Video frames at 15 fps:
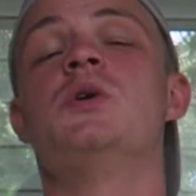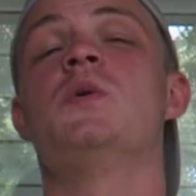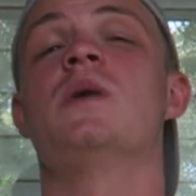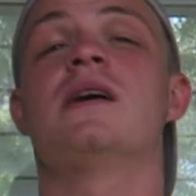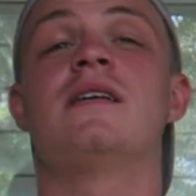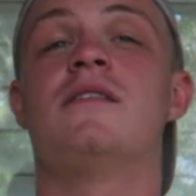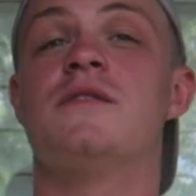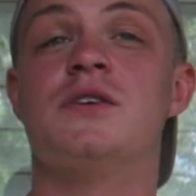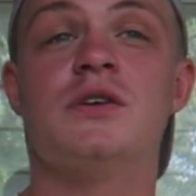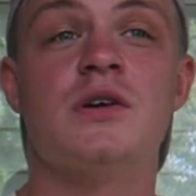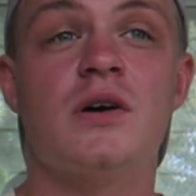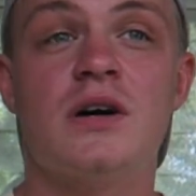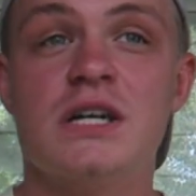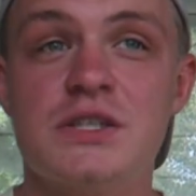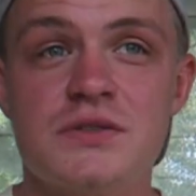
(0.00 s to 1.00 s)
You have, you
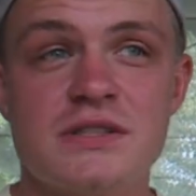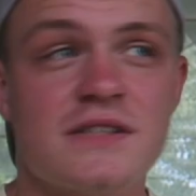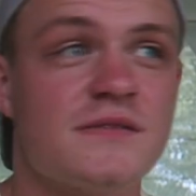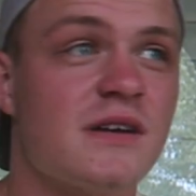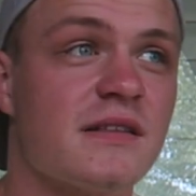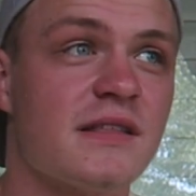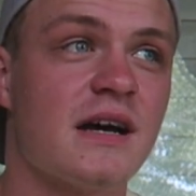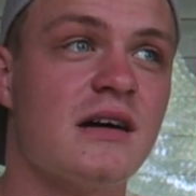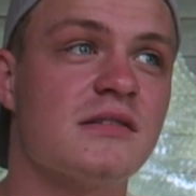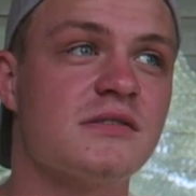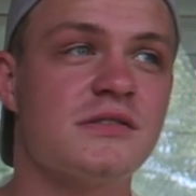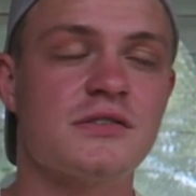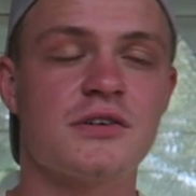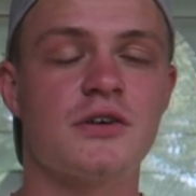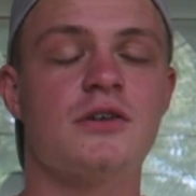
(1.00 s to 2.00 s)
know, hundreds if not
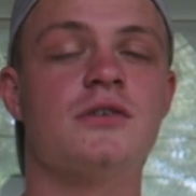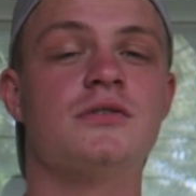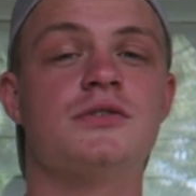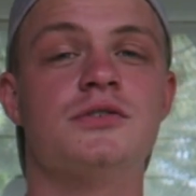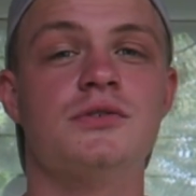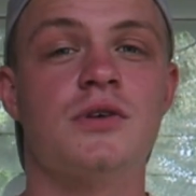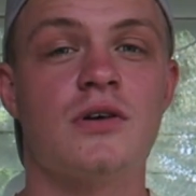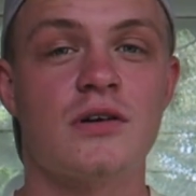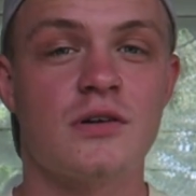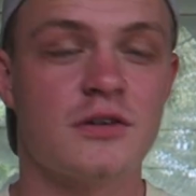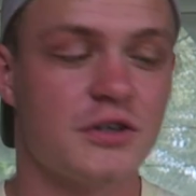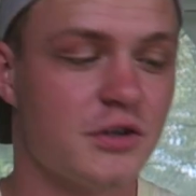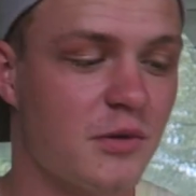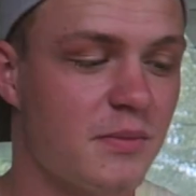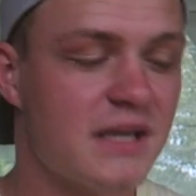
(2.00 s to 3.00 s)
thousands of girls who are,
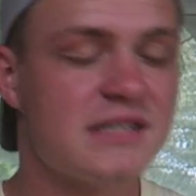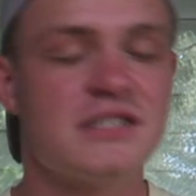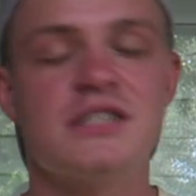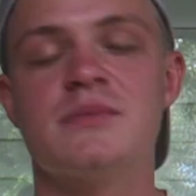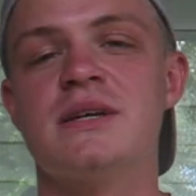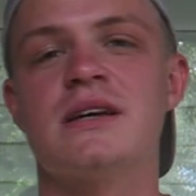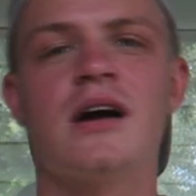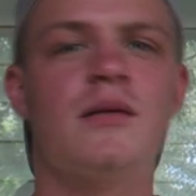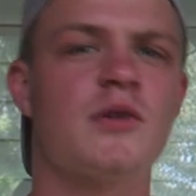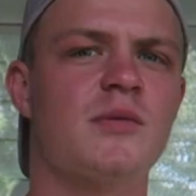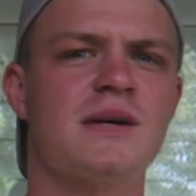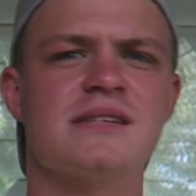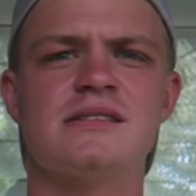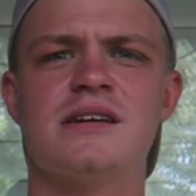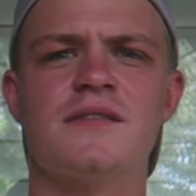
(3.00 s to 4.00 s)
you know, messaging me, commenting
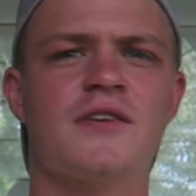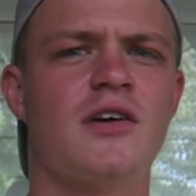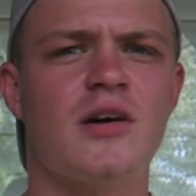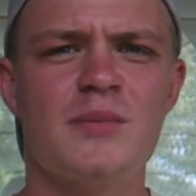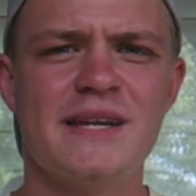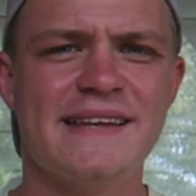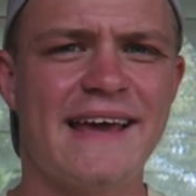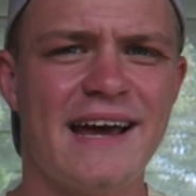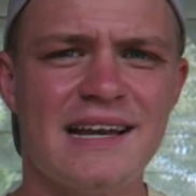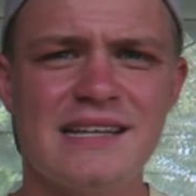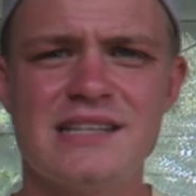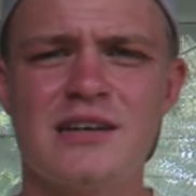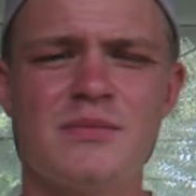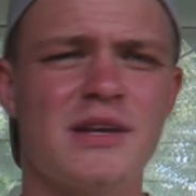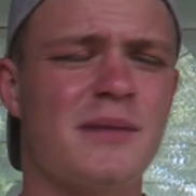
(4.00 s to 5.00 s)
on my stuff, calling me daddy,
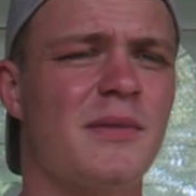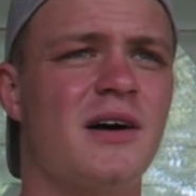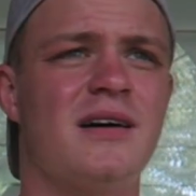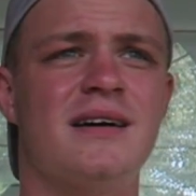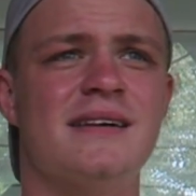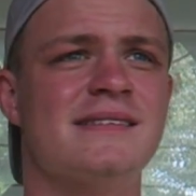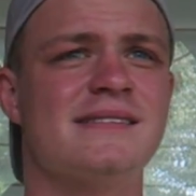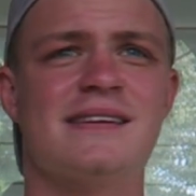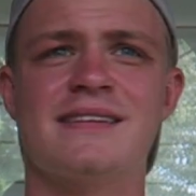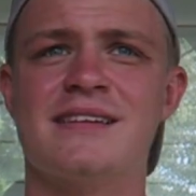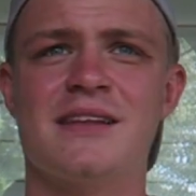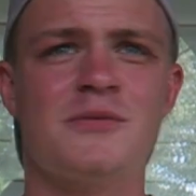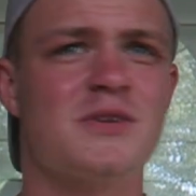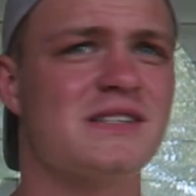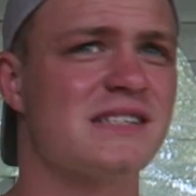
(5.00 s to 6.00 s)
telling me I'm hot, and saying
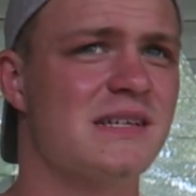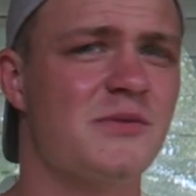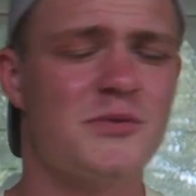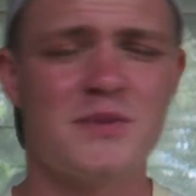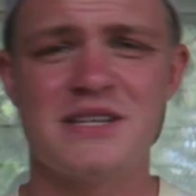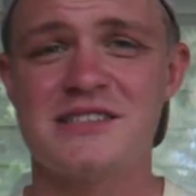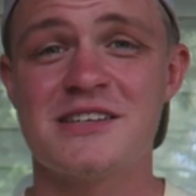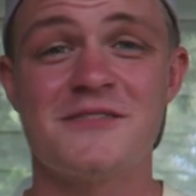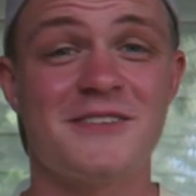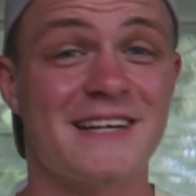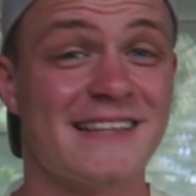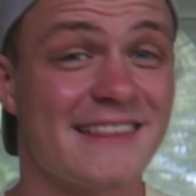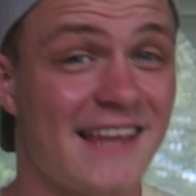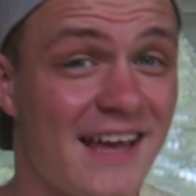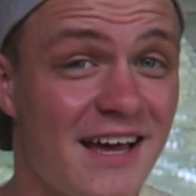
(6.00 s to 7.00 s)
that they want to sleep with me and stuff
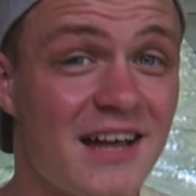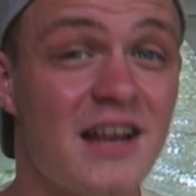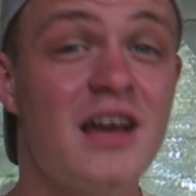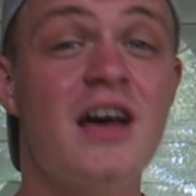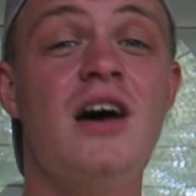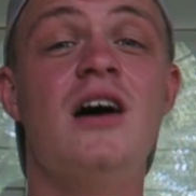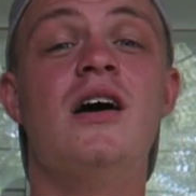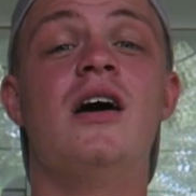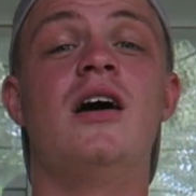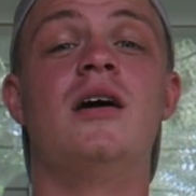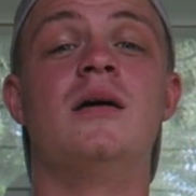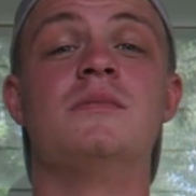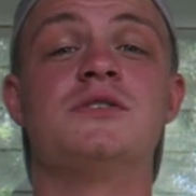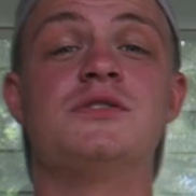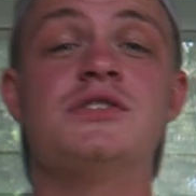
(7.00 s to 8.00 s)
like that.
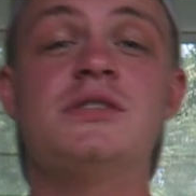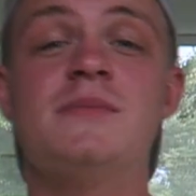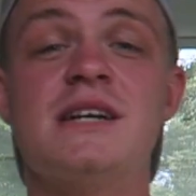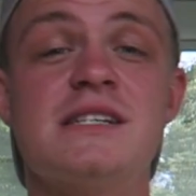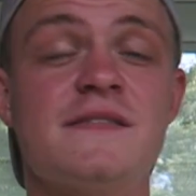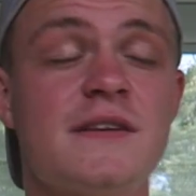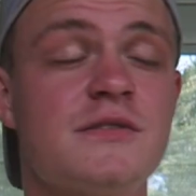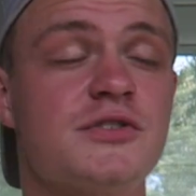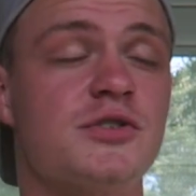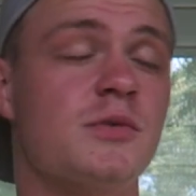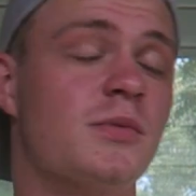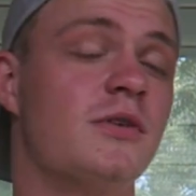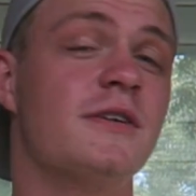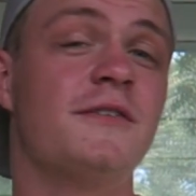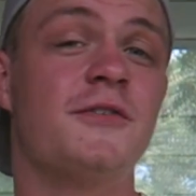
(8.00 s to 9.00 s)
So just imagine if that was your
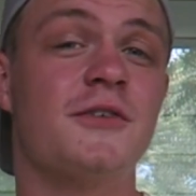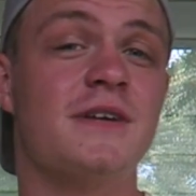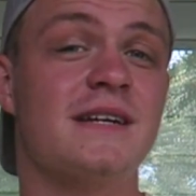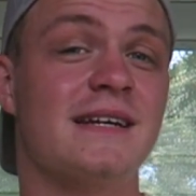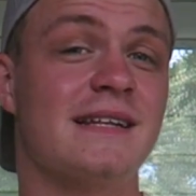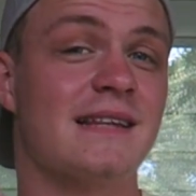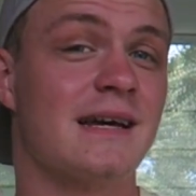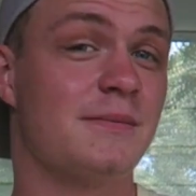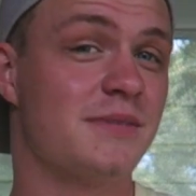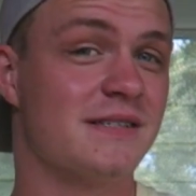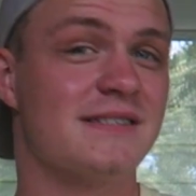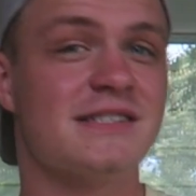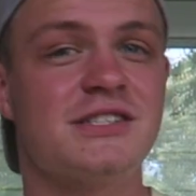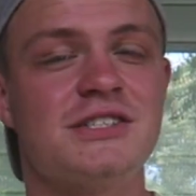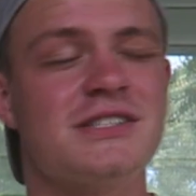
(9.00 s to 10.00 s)
boyfriend in that
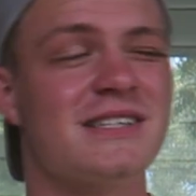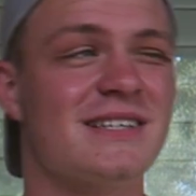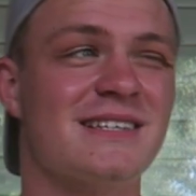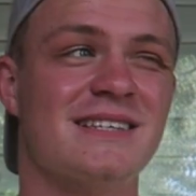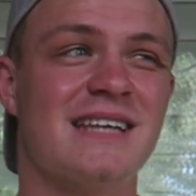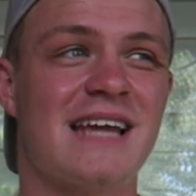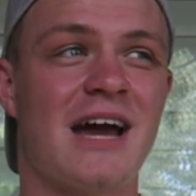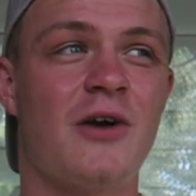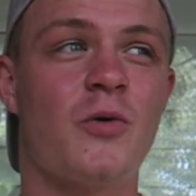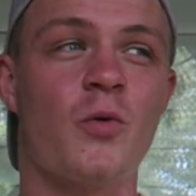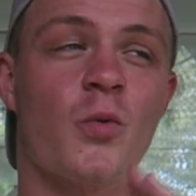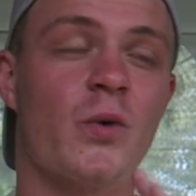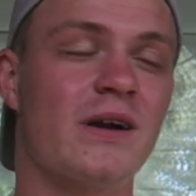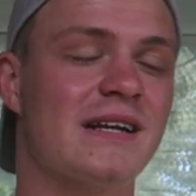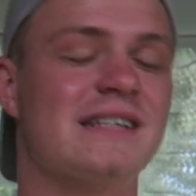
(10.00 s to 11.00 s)
position, and
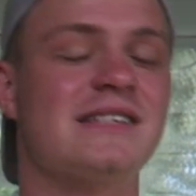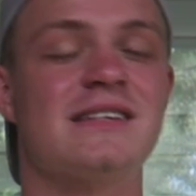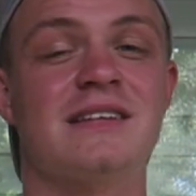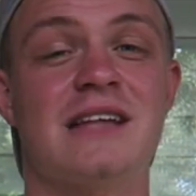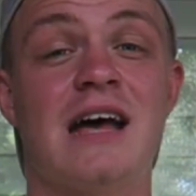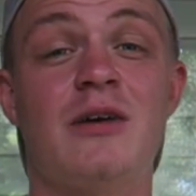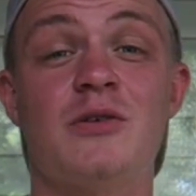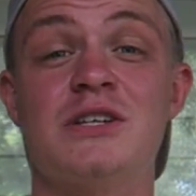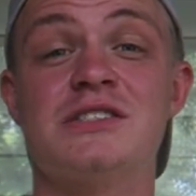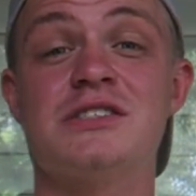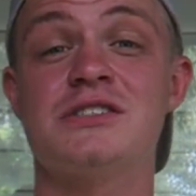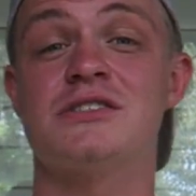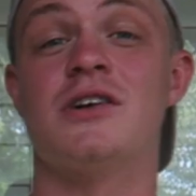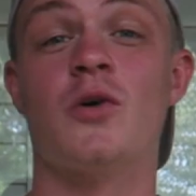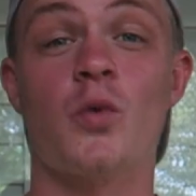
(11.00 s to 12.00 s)
how it's
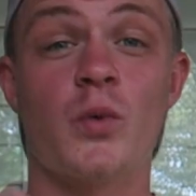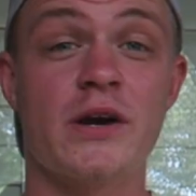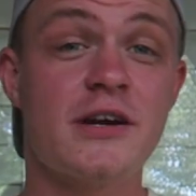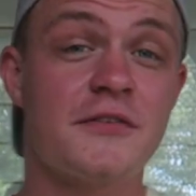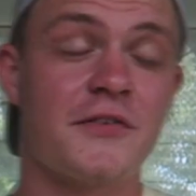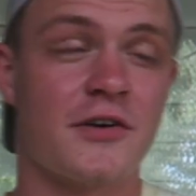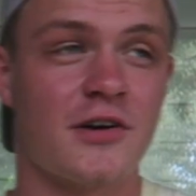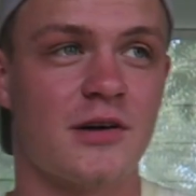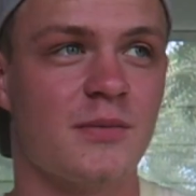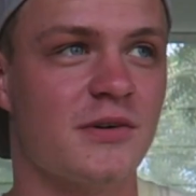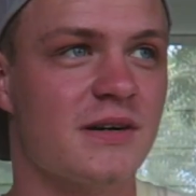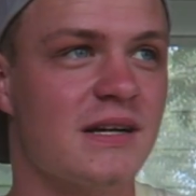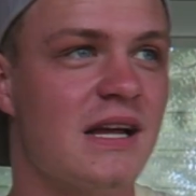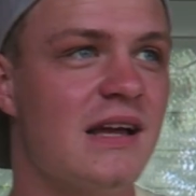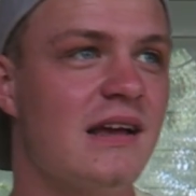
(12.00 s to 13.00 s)
just not weird for her,
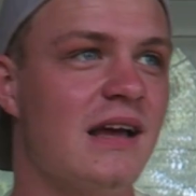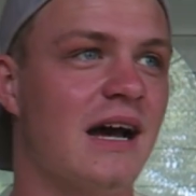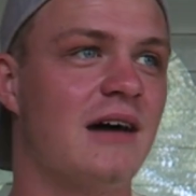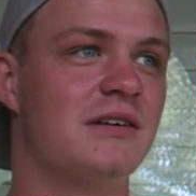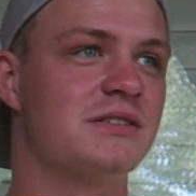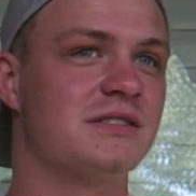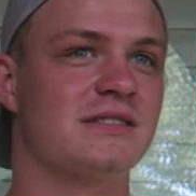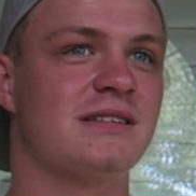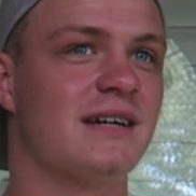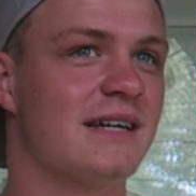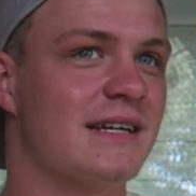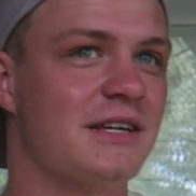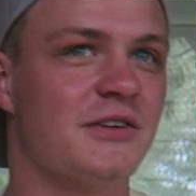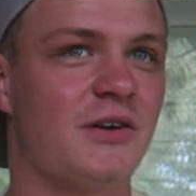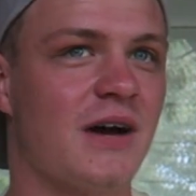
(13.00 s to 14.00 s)
but how it's just
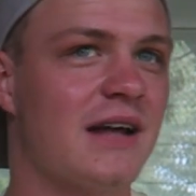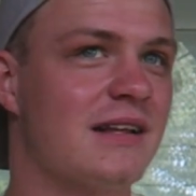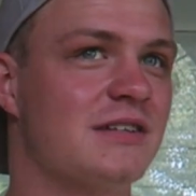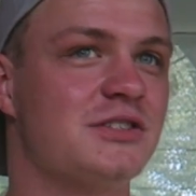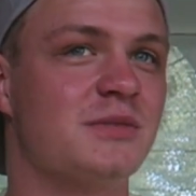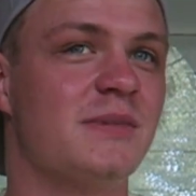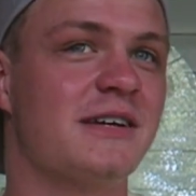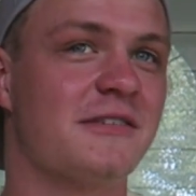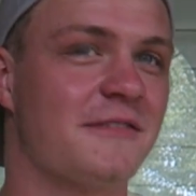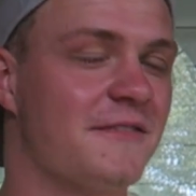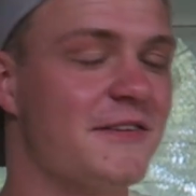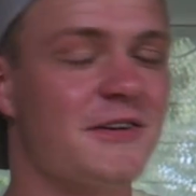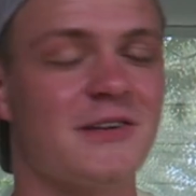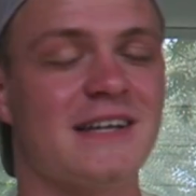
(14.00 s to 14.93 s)
like, you know, how that should make her feel.